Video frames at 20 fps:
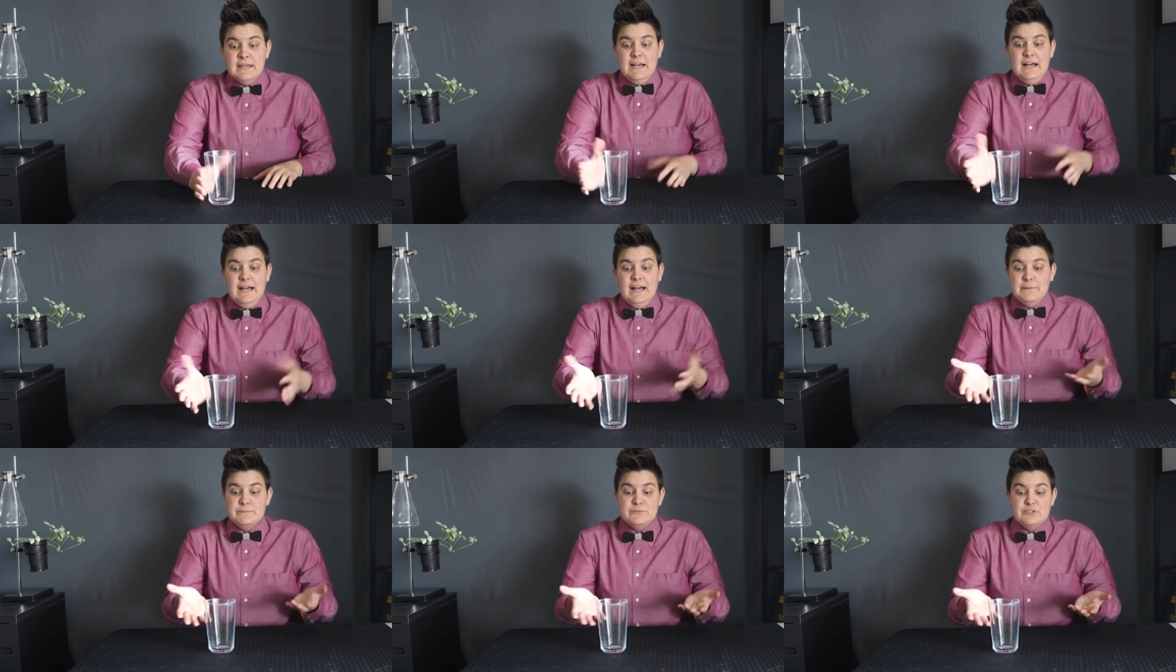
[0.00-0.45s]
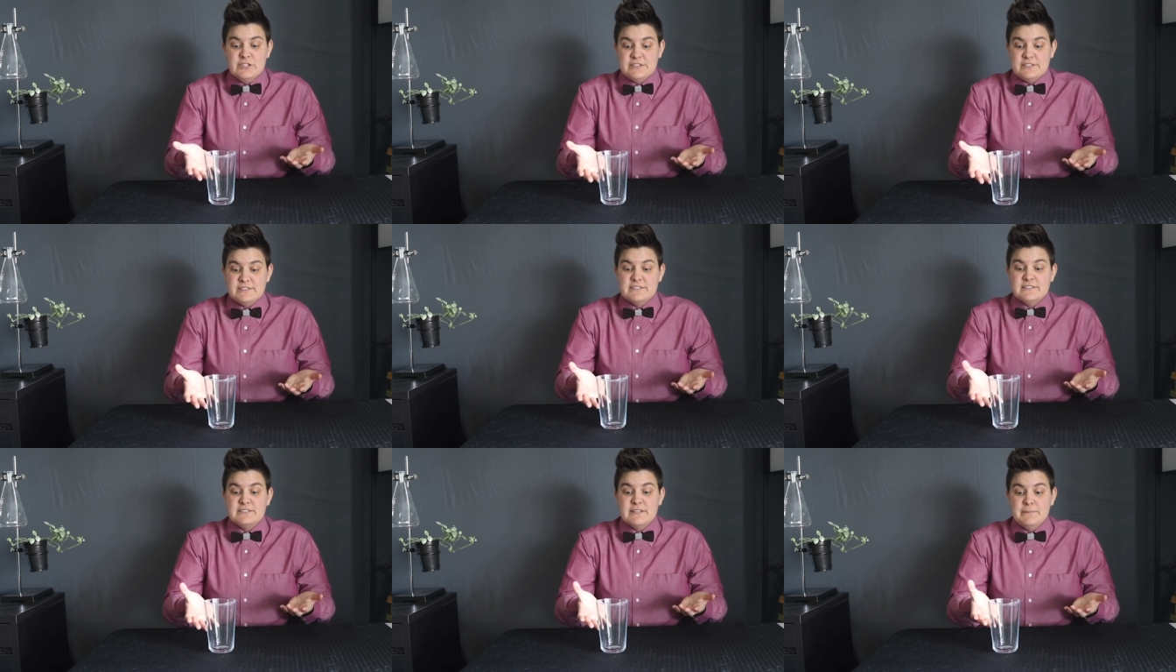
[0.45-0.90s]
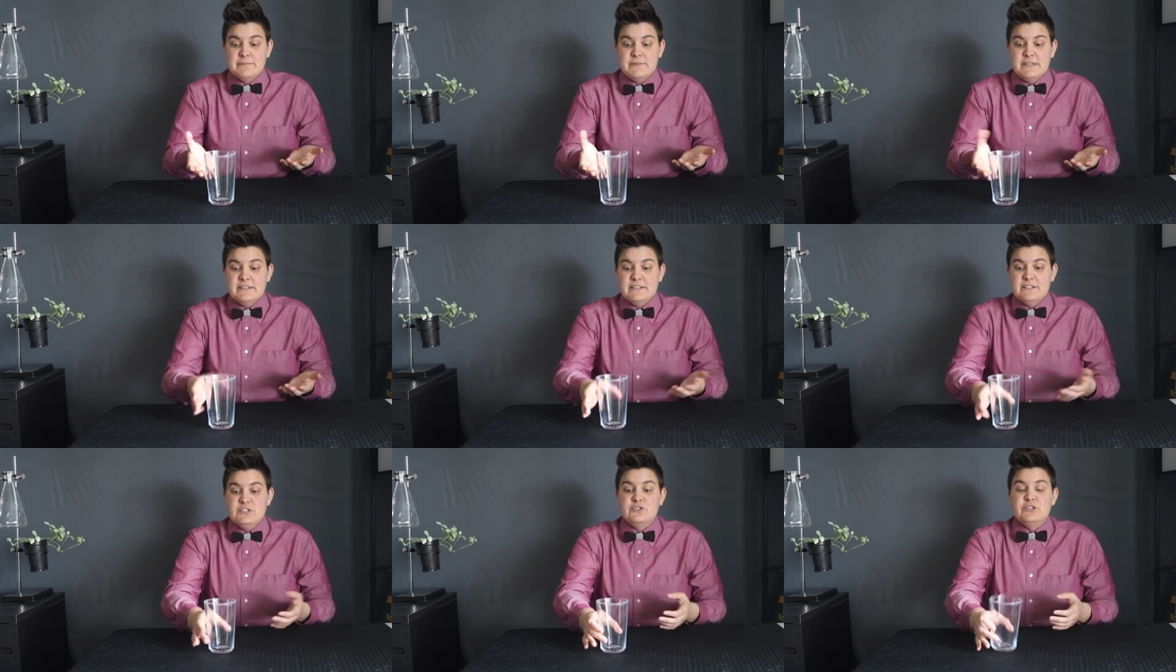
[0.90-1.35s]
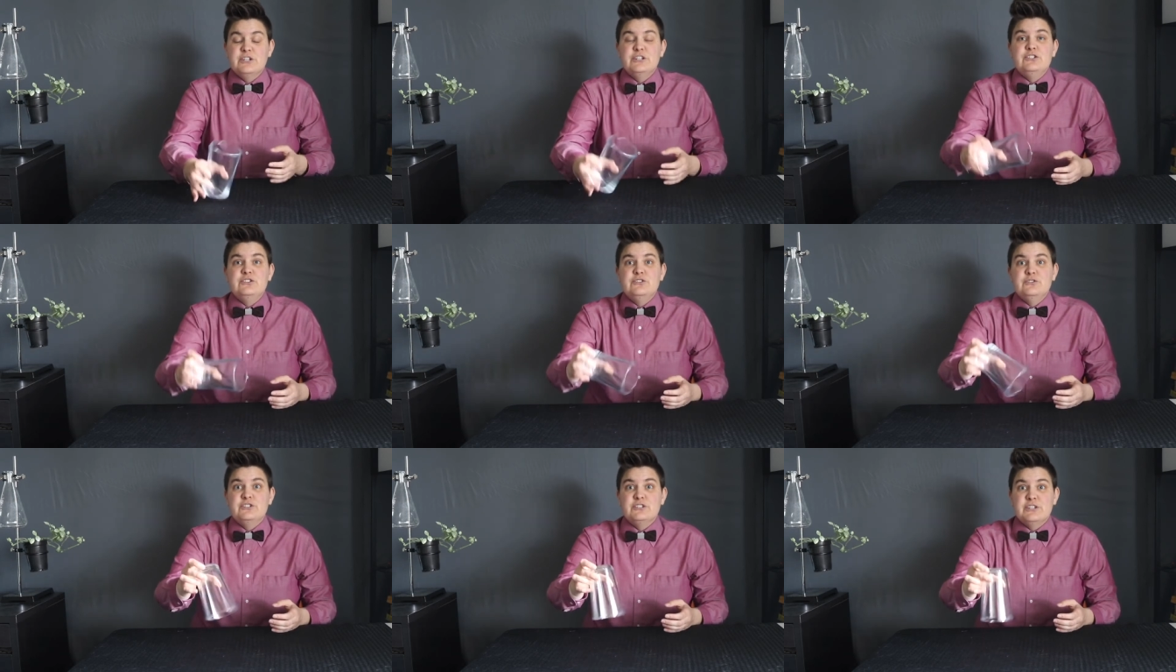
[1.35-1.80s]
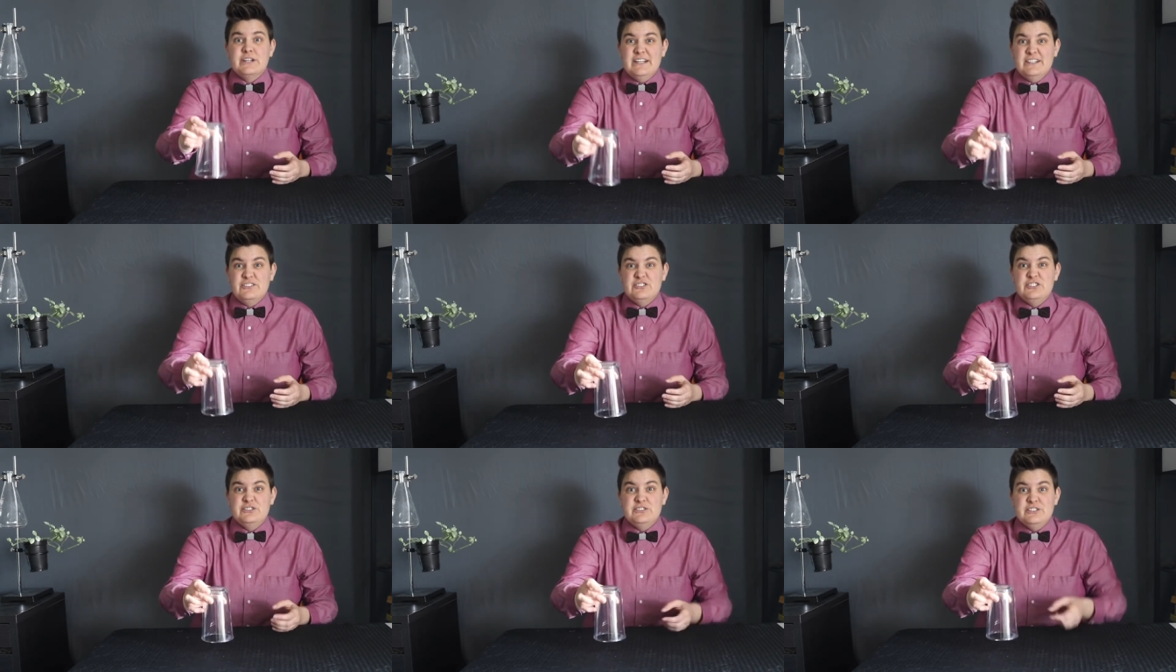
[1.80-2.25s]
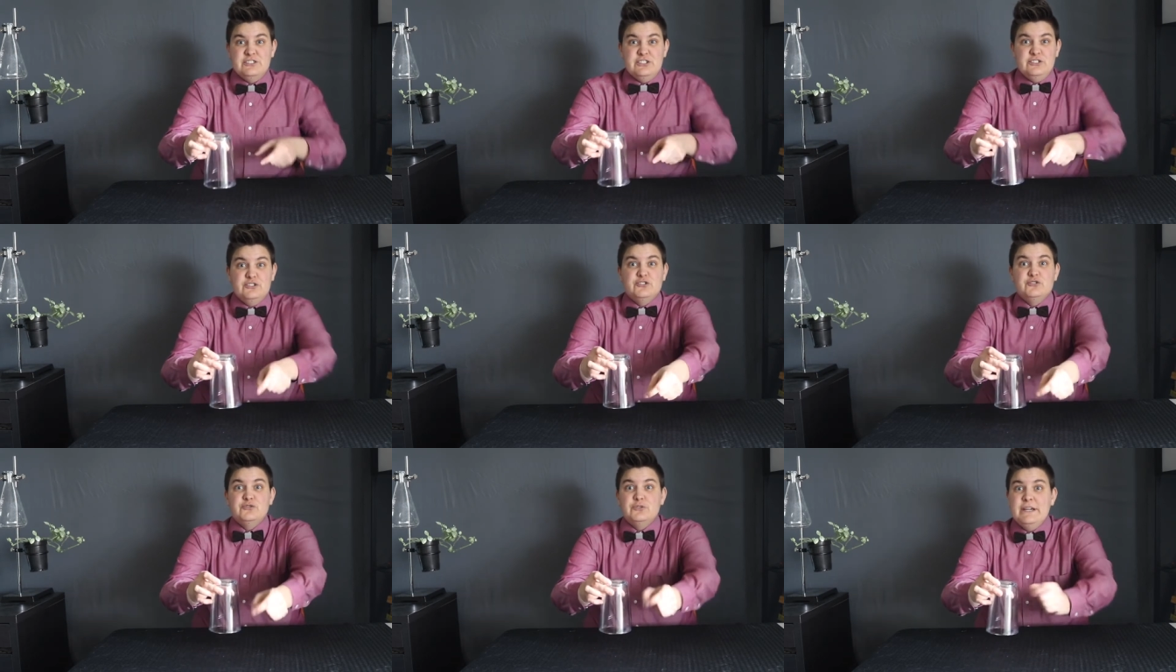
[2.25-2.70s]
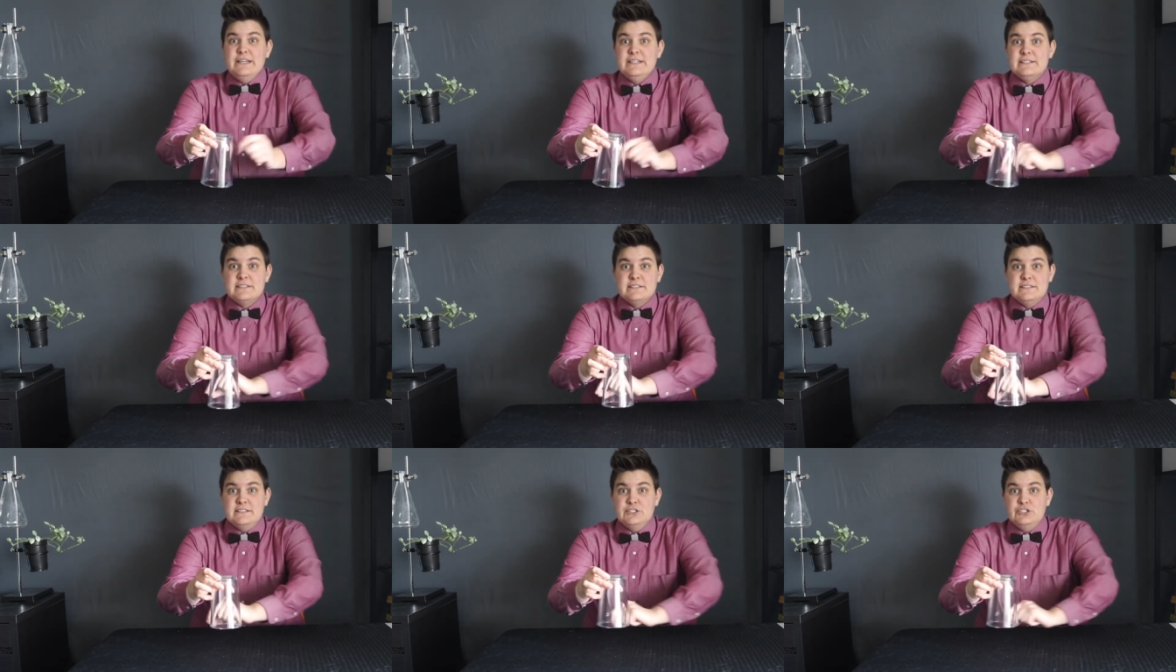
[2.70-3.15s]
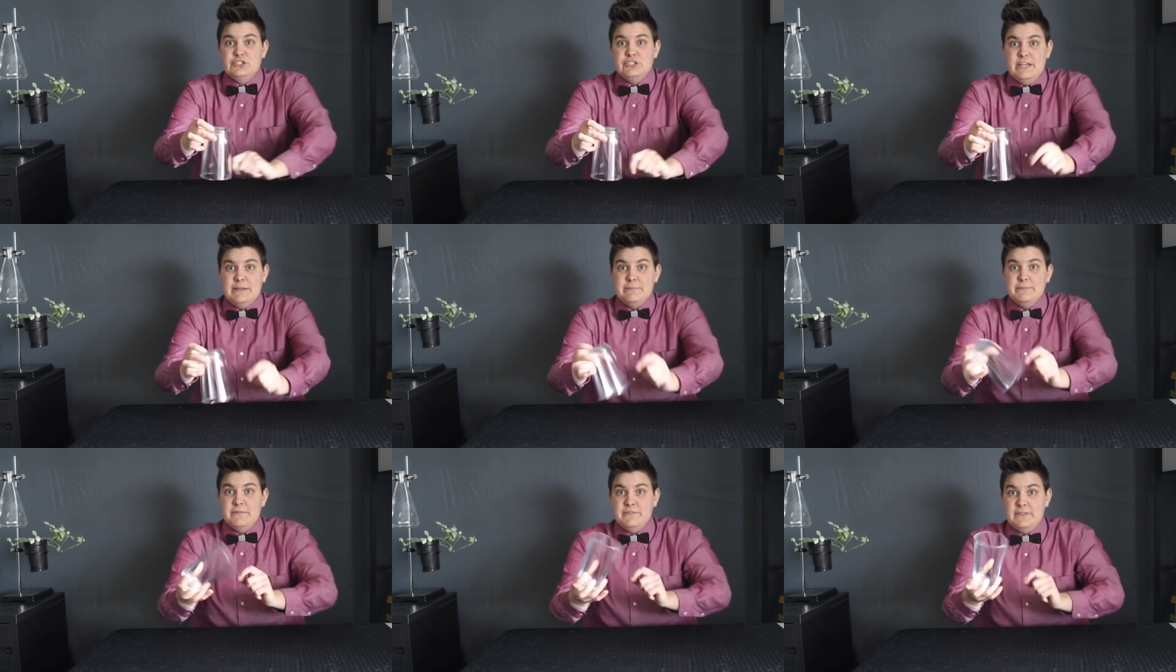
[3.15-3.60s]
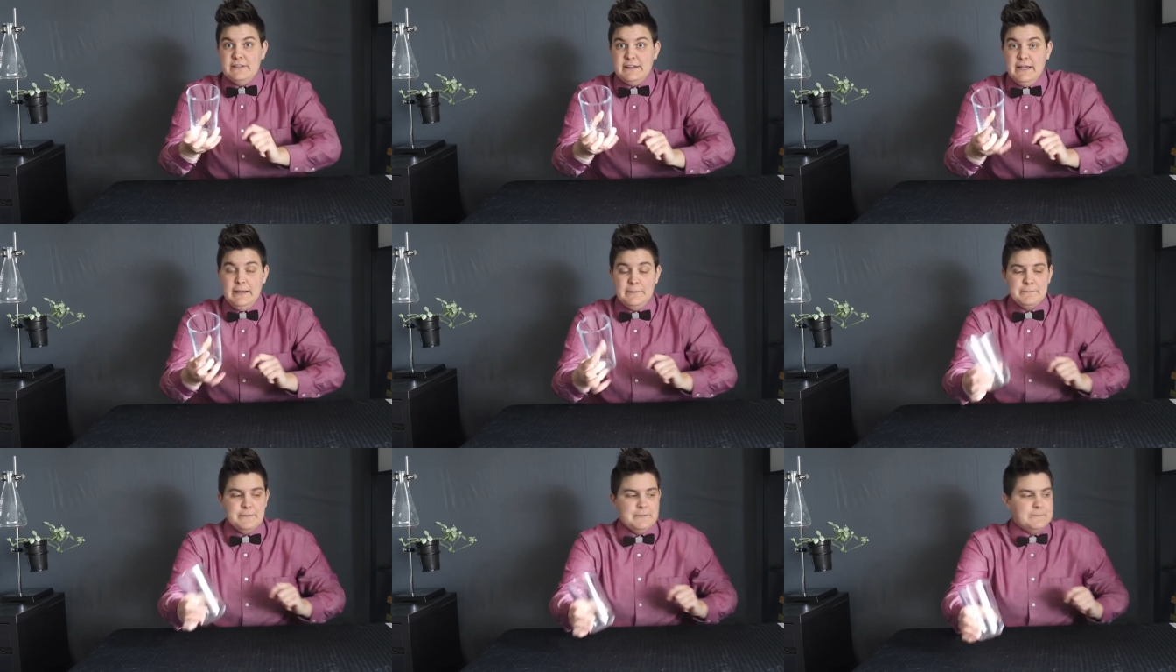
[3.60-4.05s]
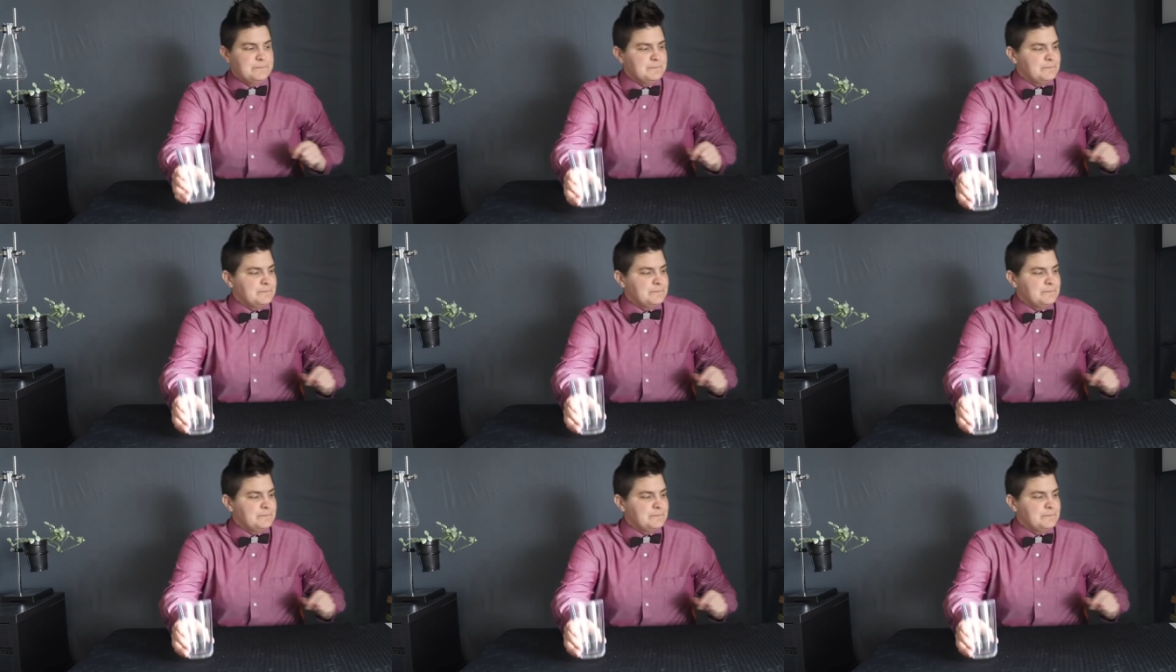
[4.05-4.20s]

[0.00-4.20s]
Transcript: um, just something that you can use, you're gonna actually use it to trace the shape of the cup.